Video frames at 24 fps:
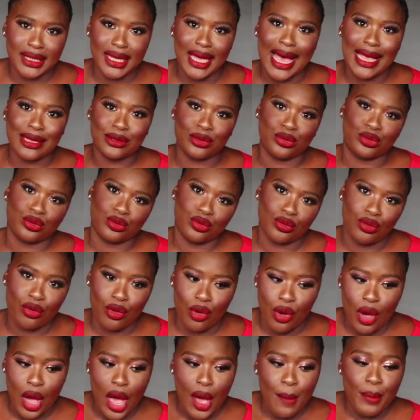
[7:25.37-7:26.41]
It has to
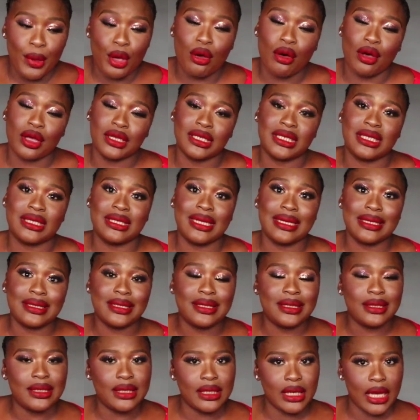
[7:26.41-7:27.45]
grow, because
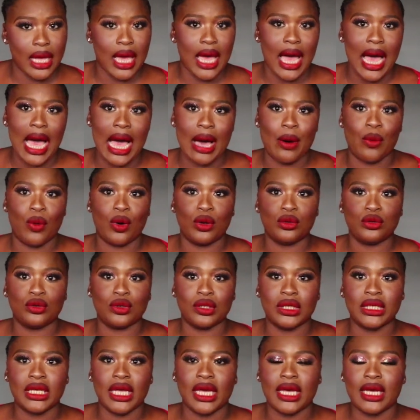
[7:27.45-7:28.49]
this year I want
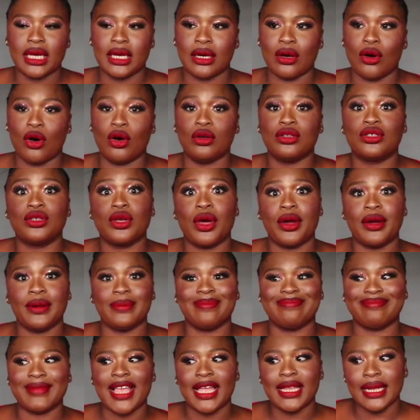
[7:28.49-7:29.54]
to take, or
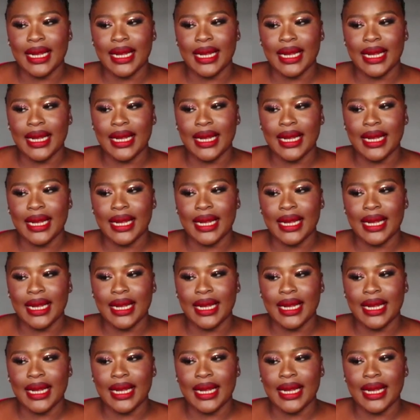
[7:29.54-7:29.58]
sorry,